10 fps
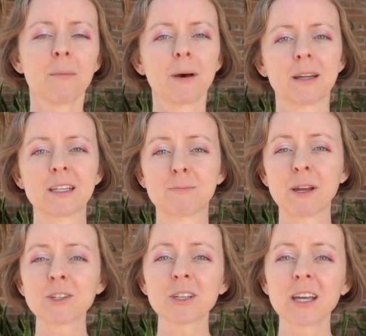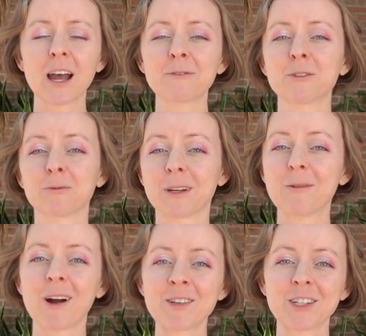but especially after
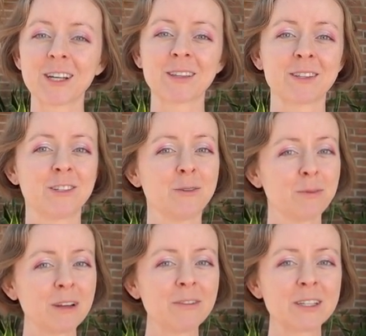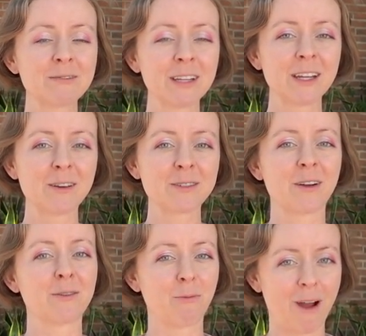rewatching the 2 previous videos
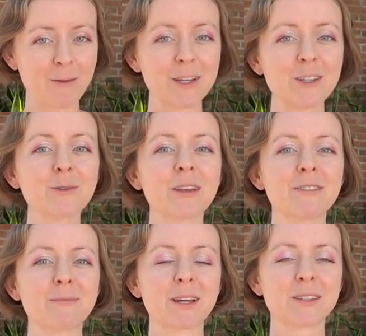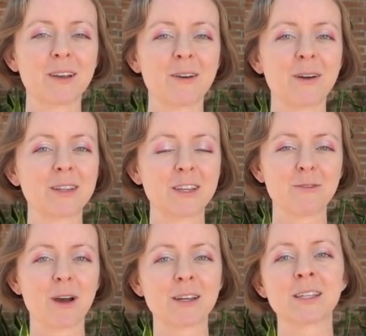on why we do live in Mexico and the
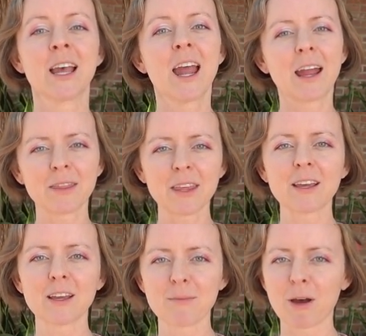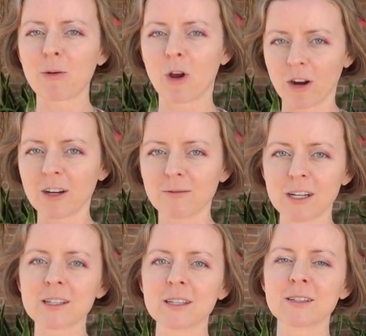US and thinking about current
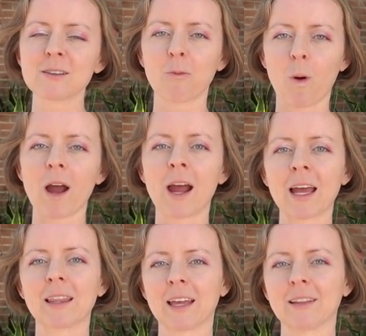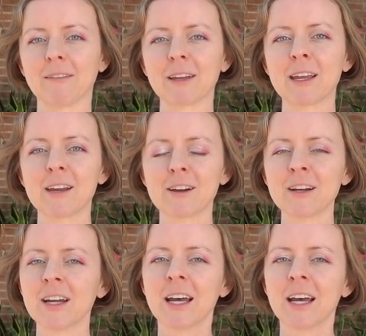reasons why I like living here,